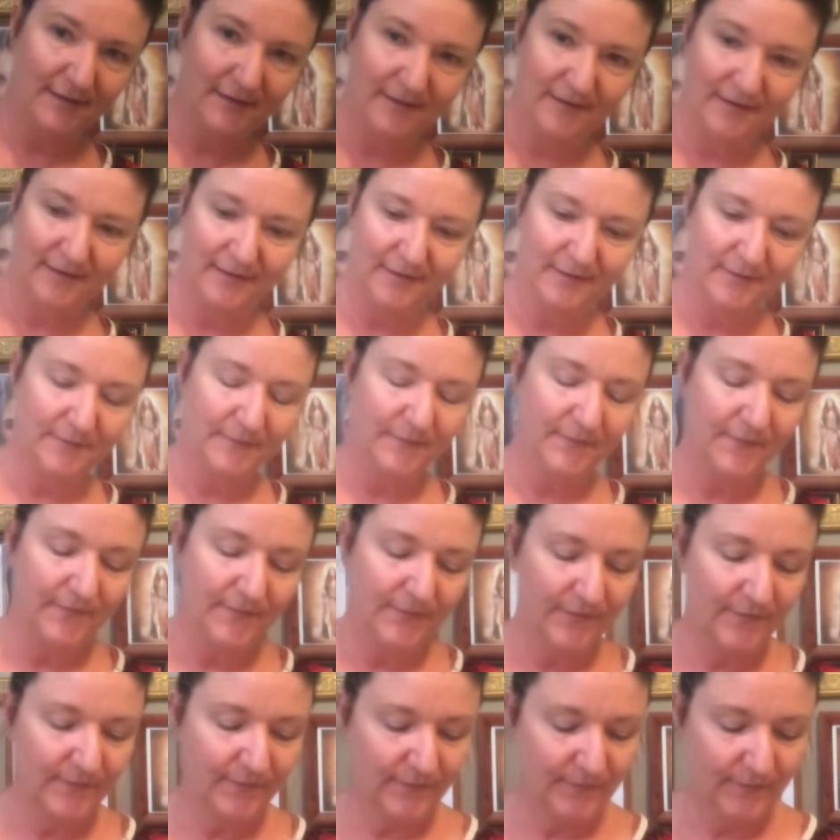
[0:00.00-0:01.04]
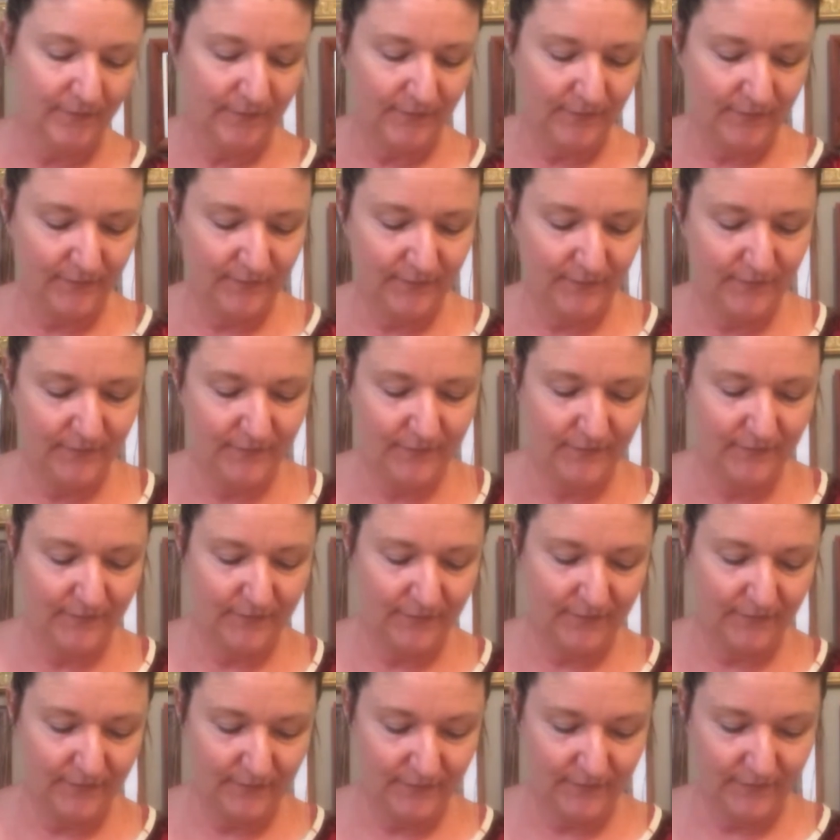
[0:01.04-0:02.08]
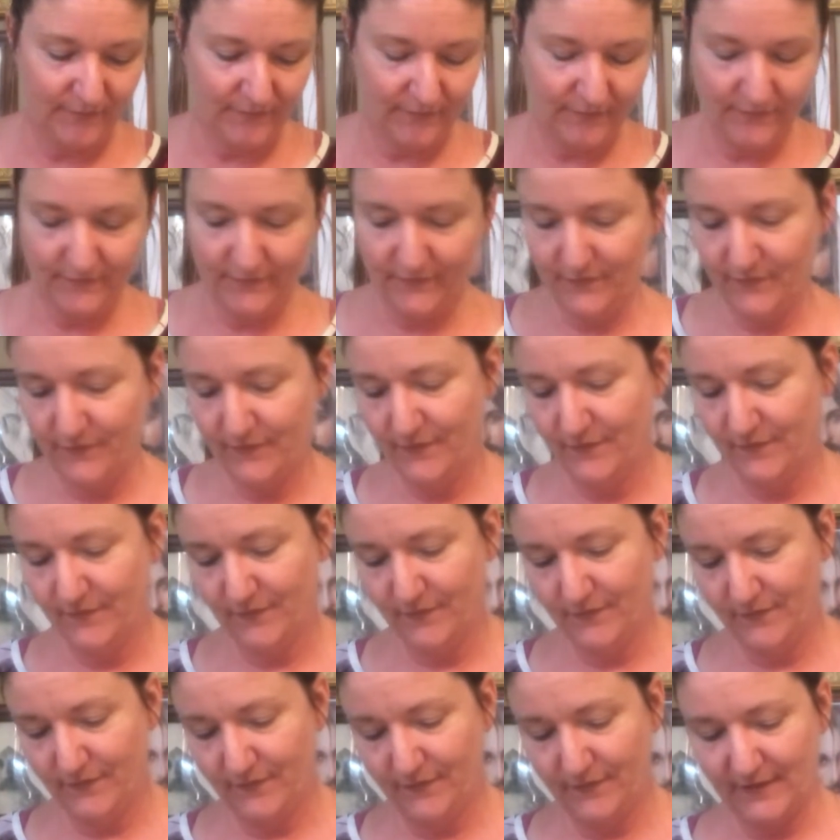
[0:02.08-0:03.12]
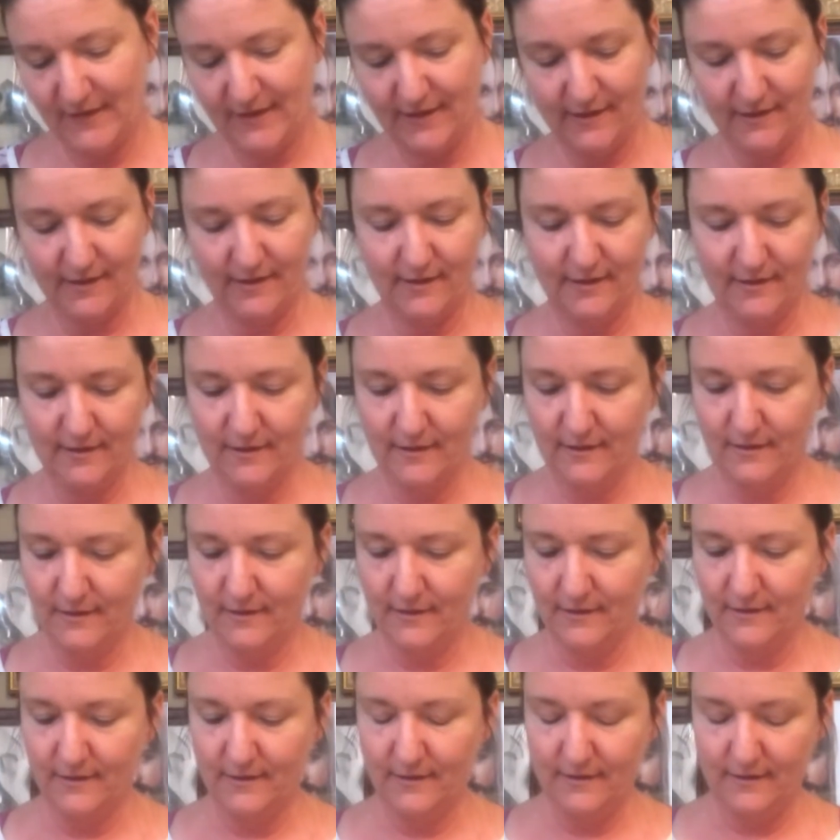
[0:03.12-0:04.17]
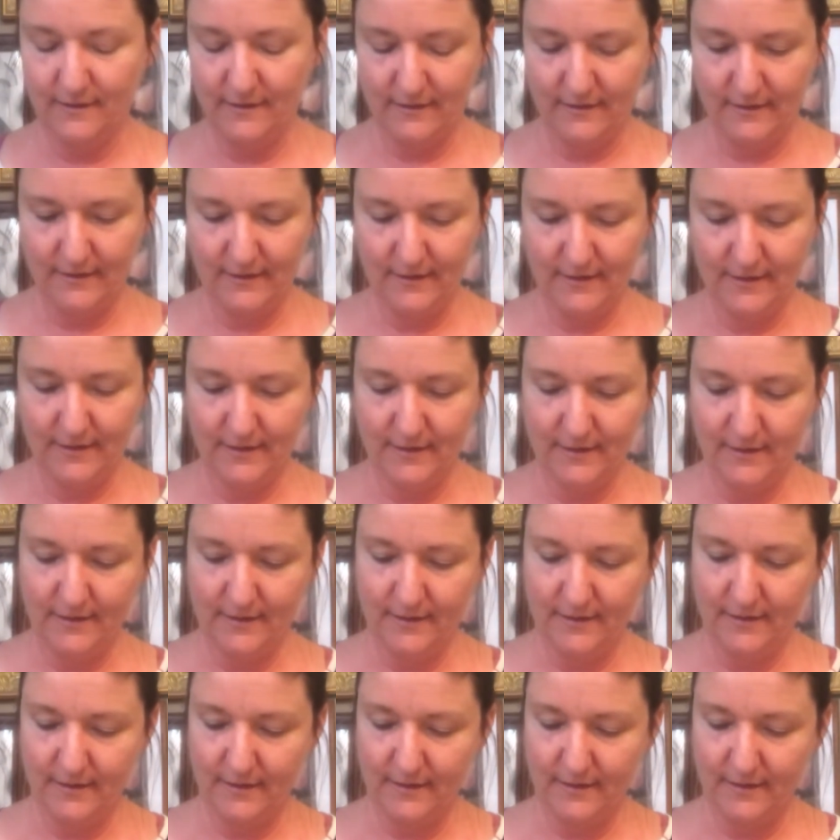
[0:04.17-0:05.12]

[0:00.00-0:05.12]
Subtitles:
(silence)